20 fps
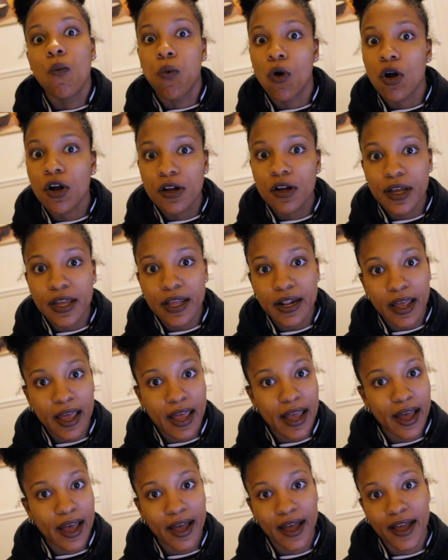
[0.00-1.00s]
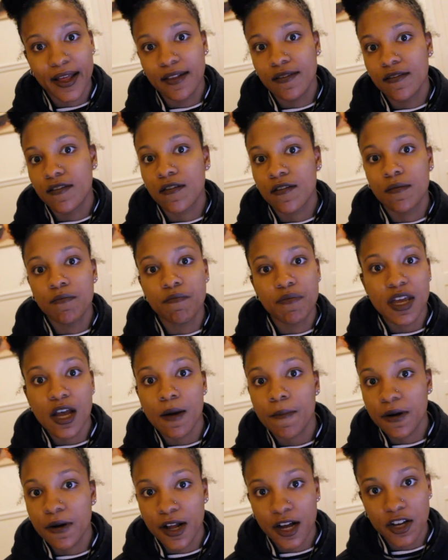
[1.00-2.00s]
work it and be
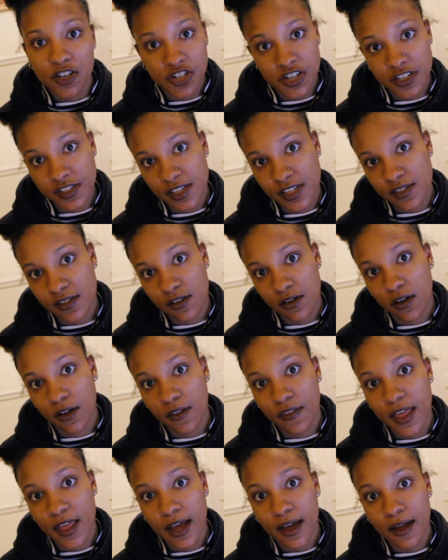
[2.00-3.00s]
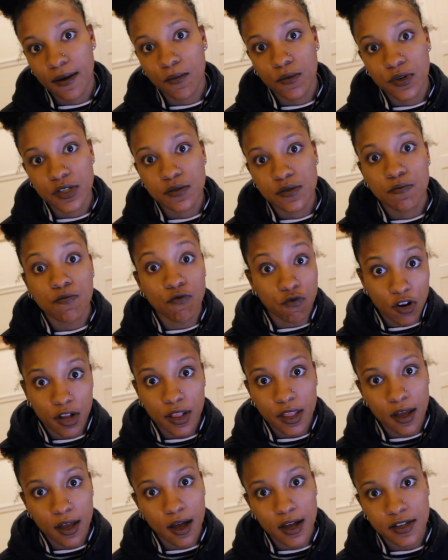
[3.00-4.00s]
a production assistant on that was
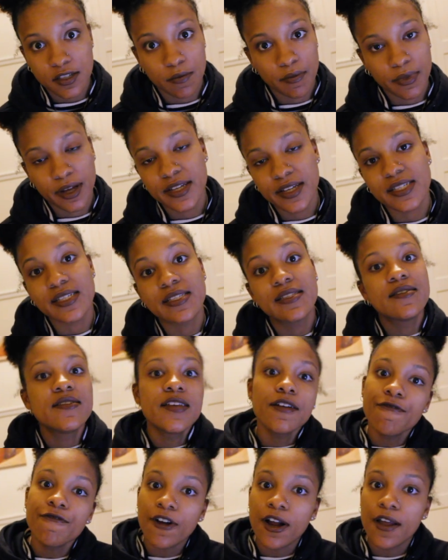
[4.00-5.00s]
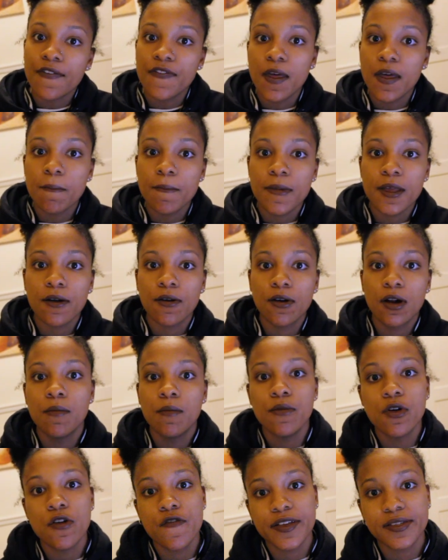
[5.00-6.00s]
really awesome because it's different than being on a
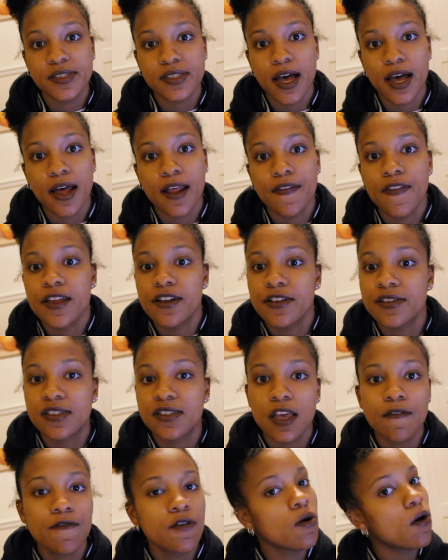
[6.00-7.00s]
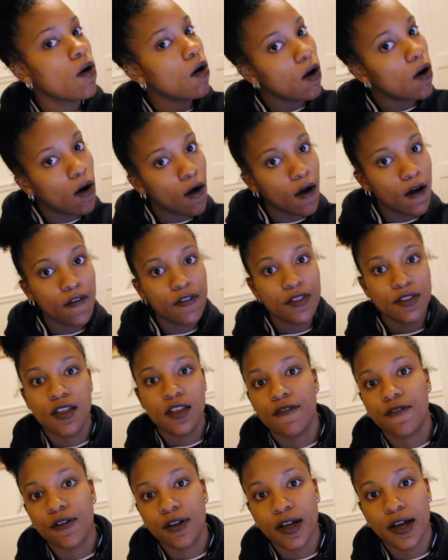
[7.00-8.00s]
movie set and they just give you all the
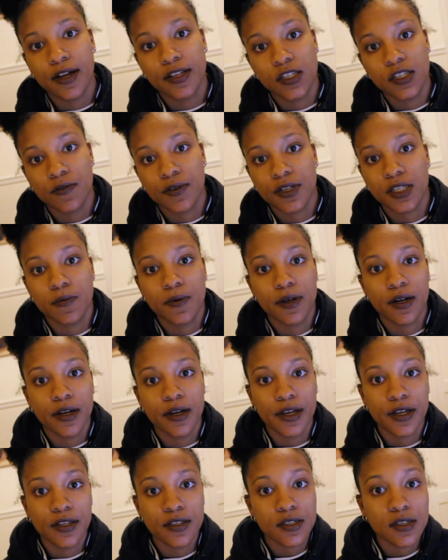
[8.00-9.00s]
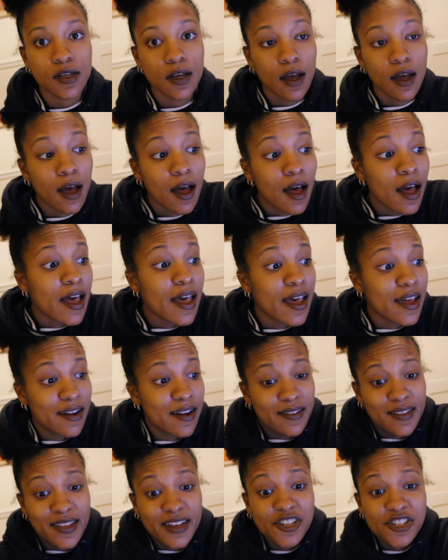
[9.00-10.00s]
different kinds of experience.
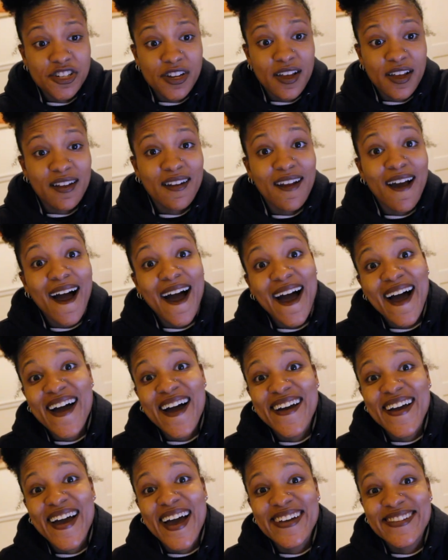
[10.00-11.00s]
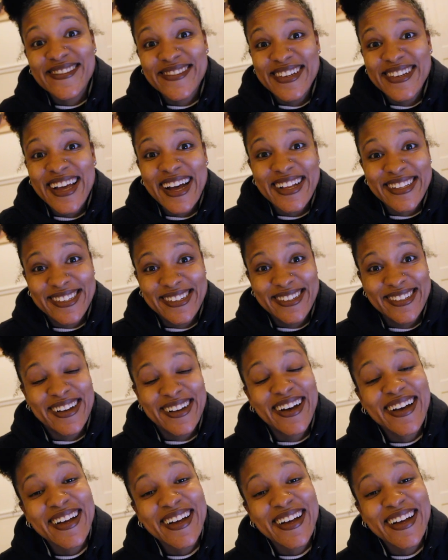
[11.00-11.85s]
In addition, I actually got to